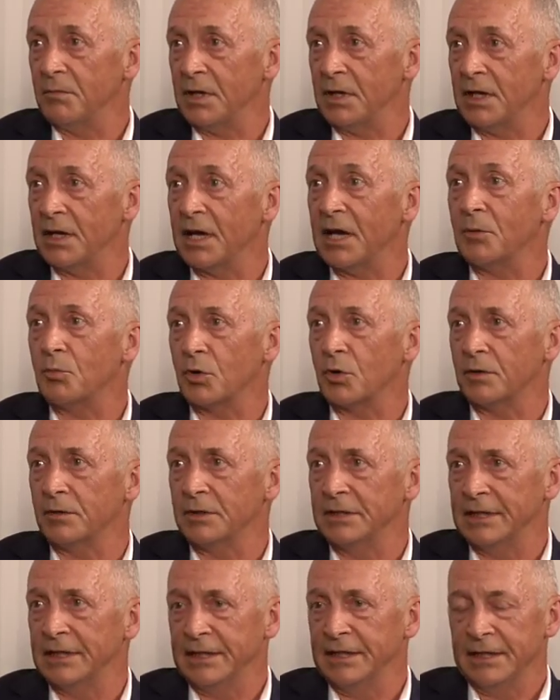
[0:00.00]
in April.
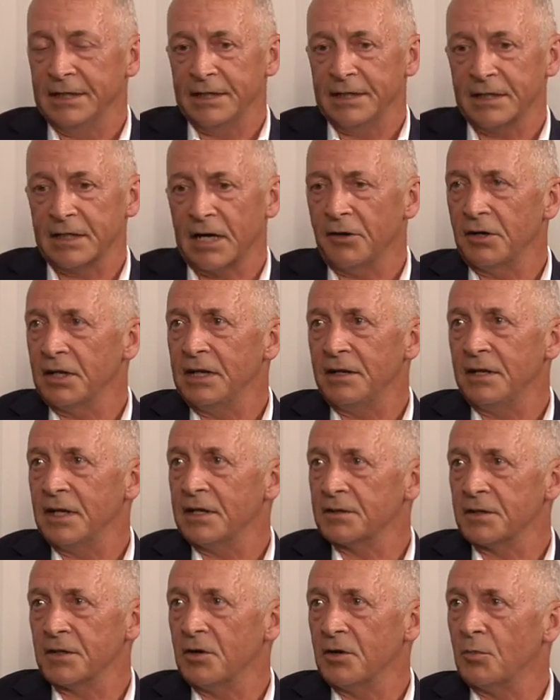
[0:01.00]
Currently,
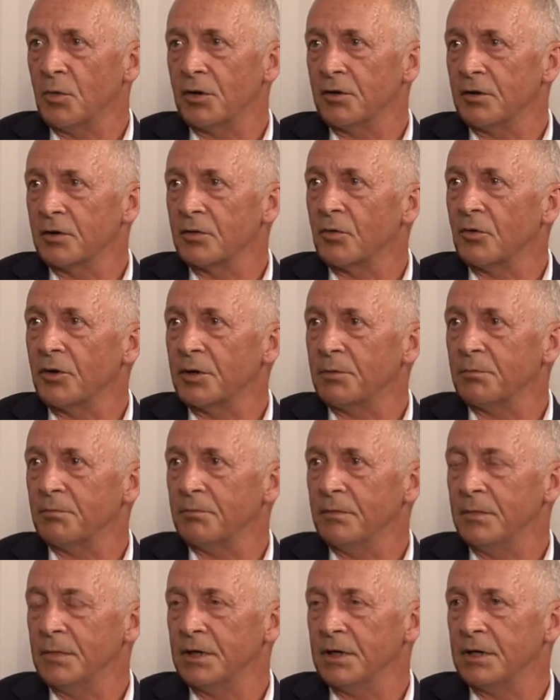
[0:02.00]
there's no moratorium
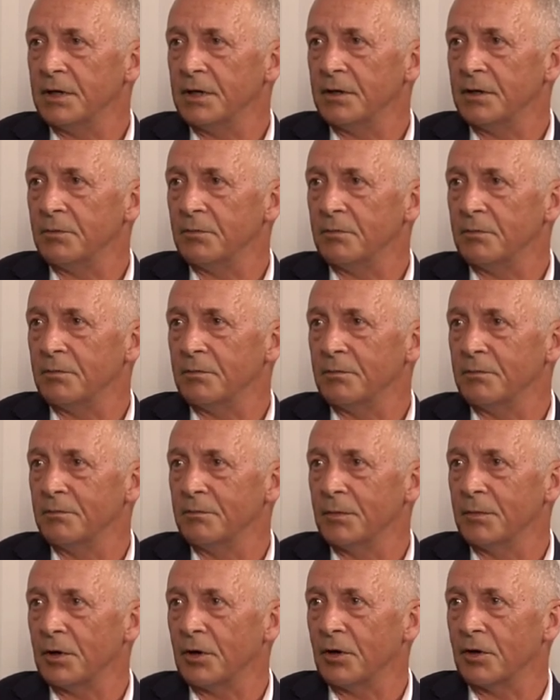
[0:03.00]

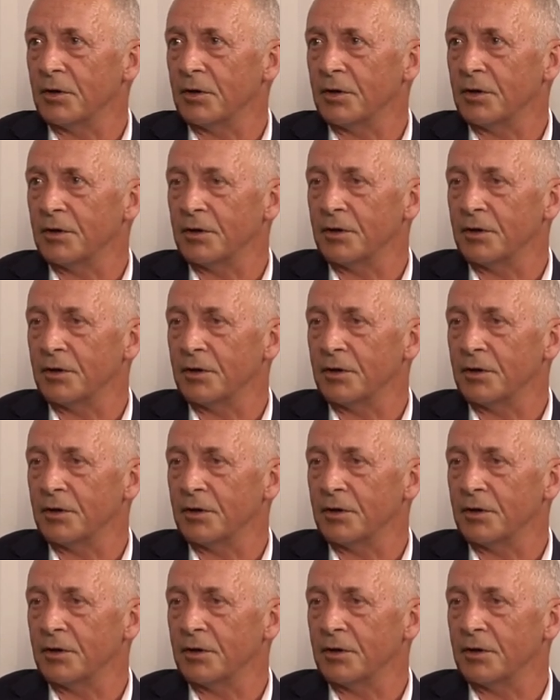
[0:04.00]
on